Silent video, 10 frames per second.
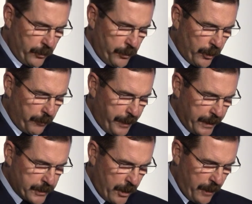could not have
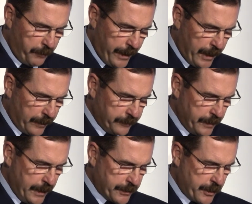been timed better,
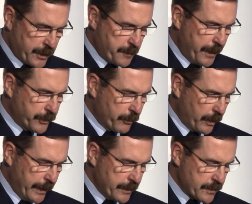as I expect to
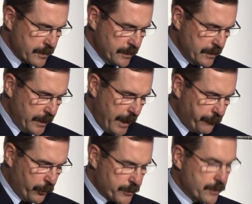release
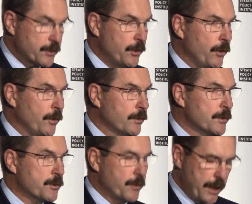Air Force's new
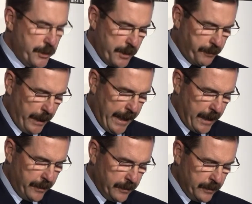strategic
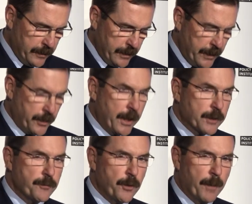plan in the
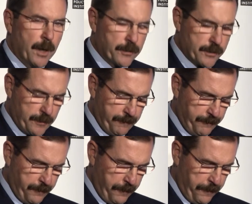next few months.
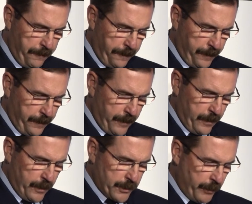
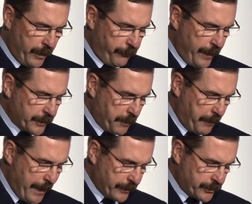So in effect, I'm
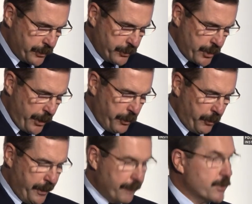about to show you
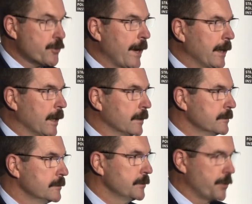a bit of a trailer
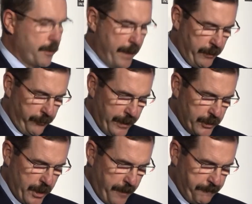to the main
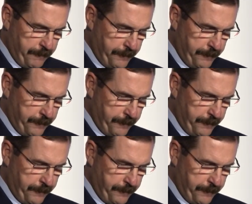feature.